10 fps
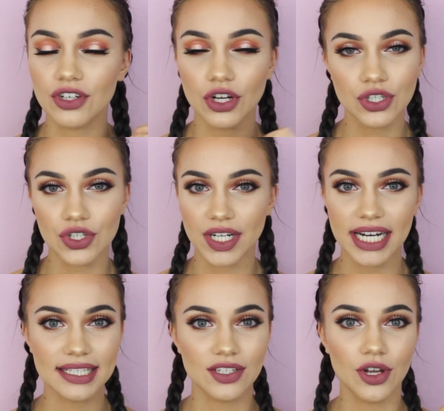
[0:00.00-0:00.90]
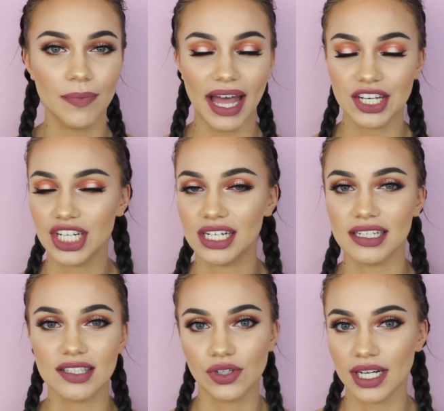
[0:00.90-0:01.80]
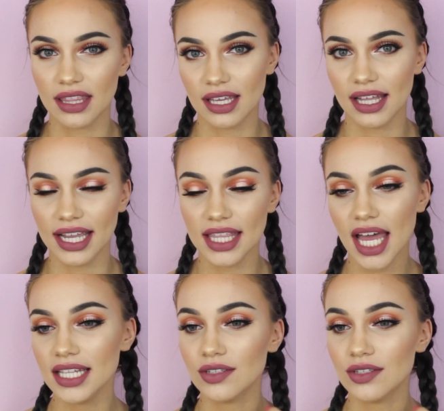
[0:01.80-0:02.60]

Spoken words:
no streaks, no patchiness or anything like that.